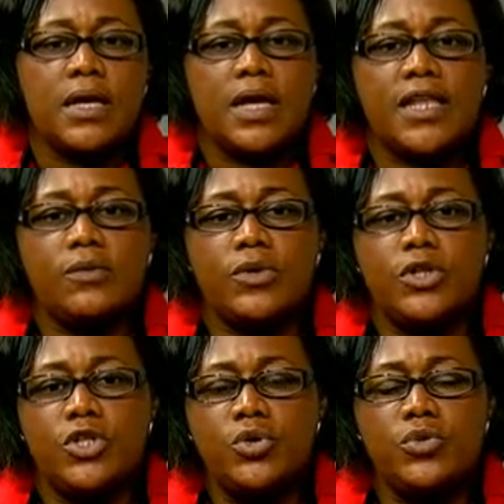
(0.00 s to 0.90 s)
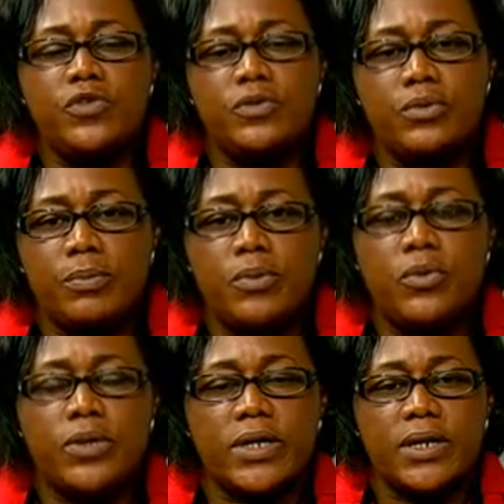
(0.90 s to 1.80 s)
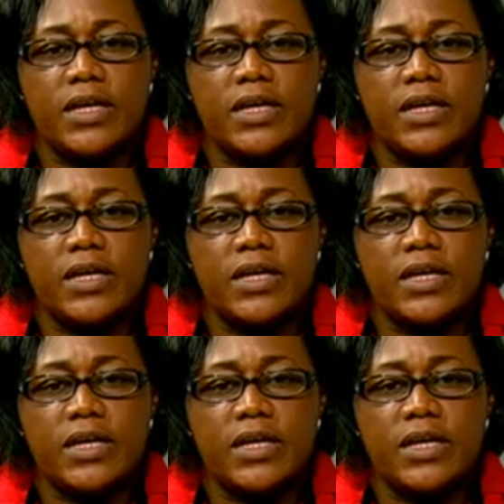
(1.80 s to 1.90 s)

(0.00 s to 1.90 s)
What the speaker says: And I will use the report